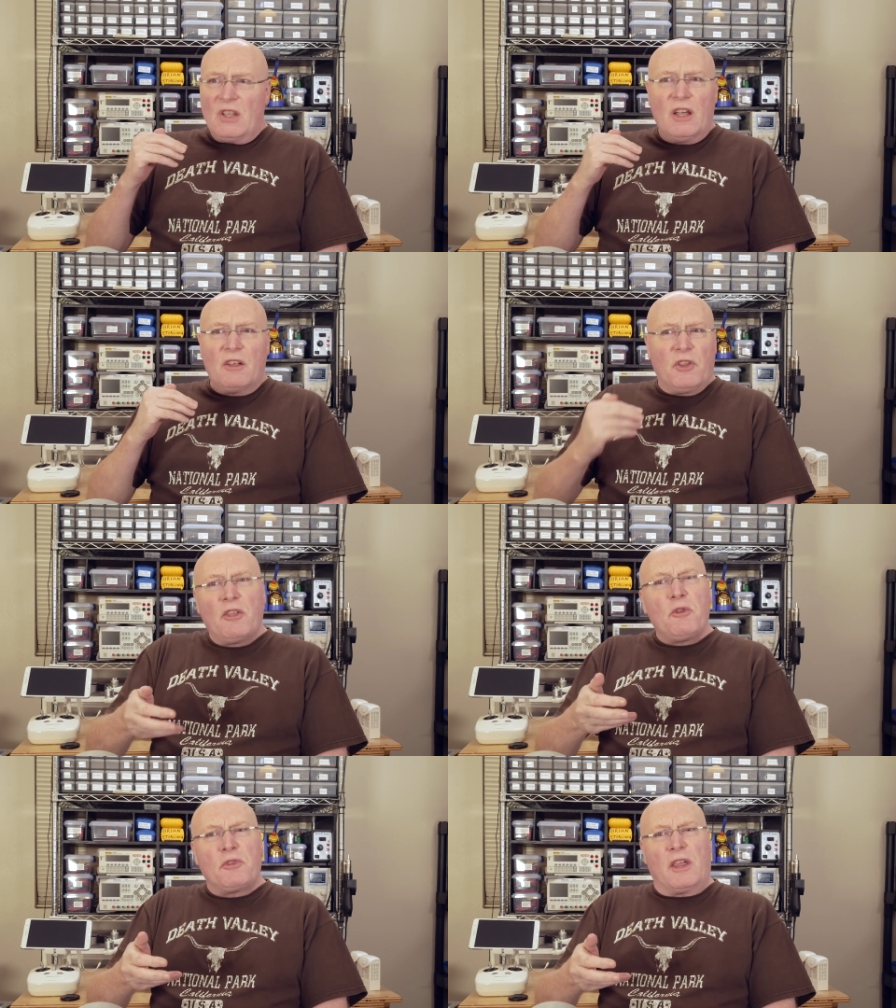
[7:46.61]
The
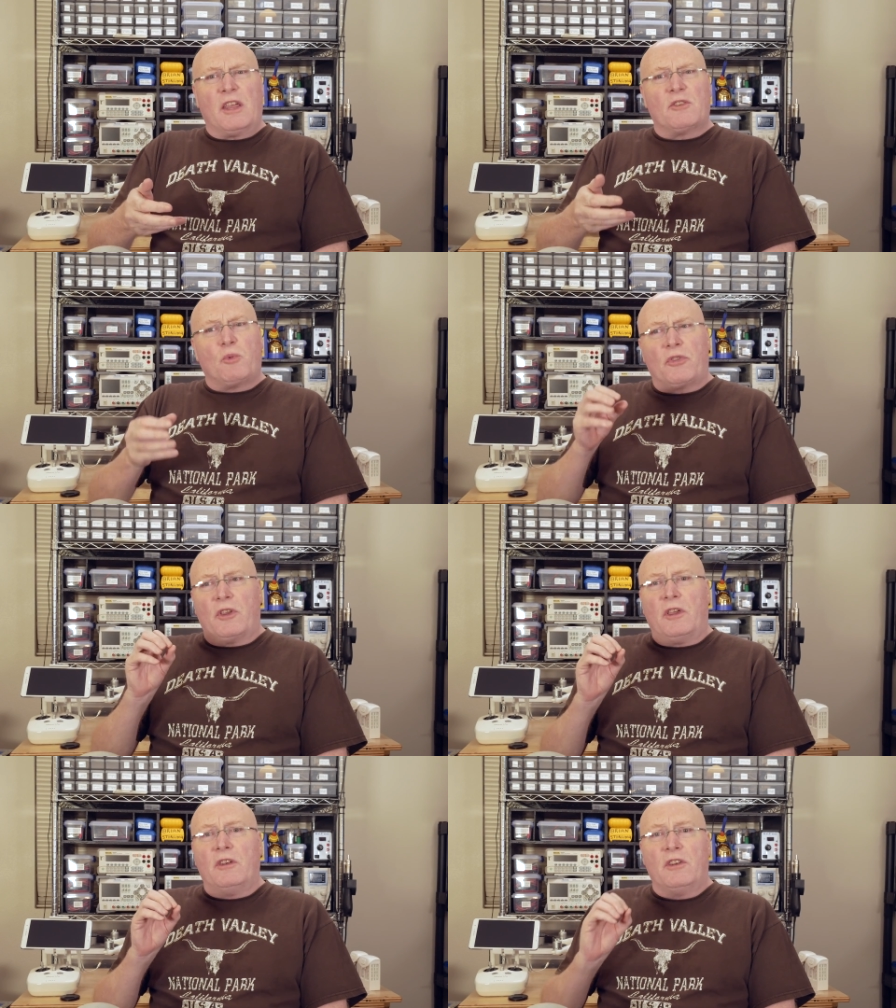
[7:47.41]
other thing is with
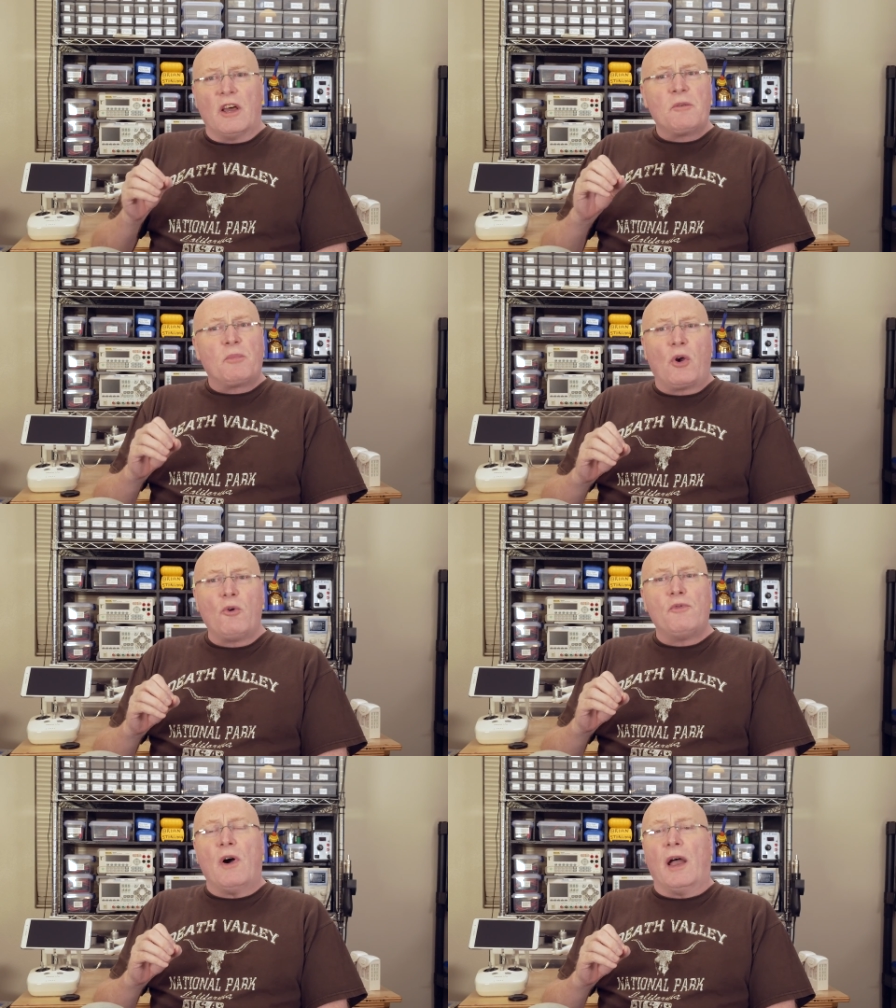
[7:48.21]
the none
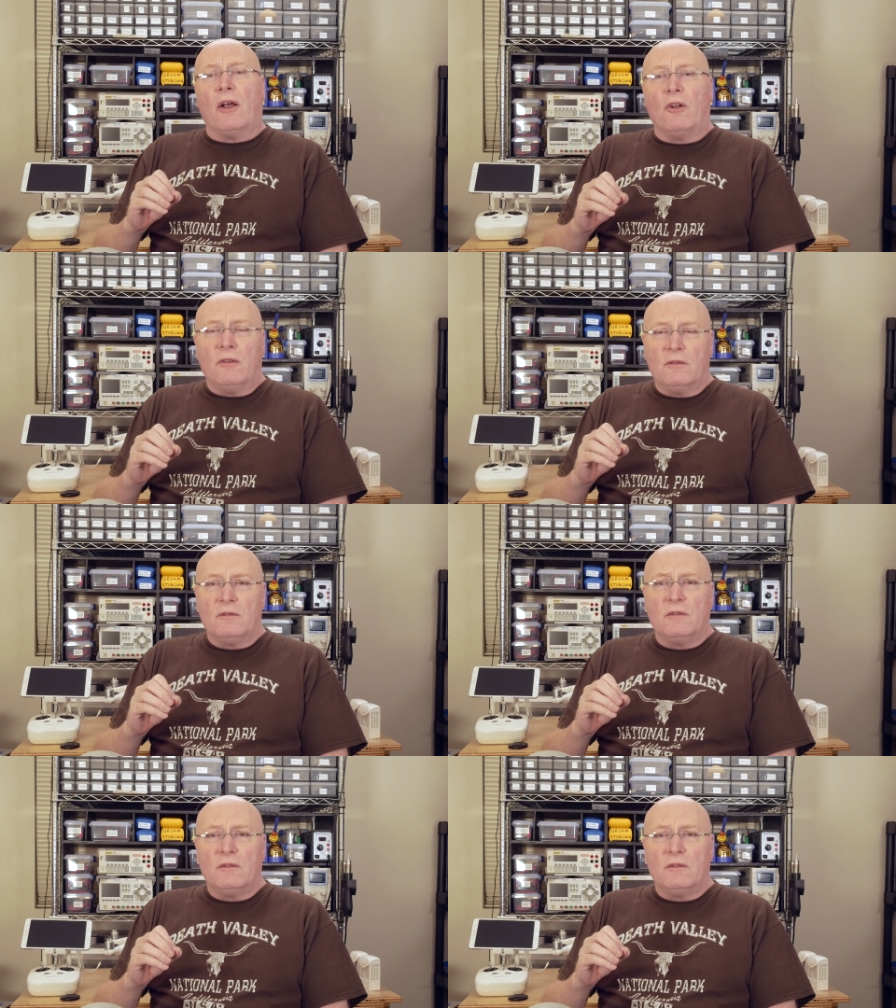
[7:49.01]
profile,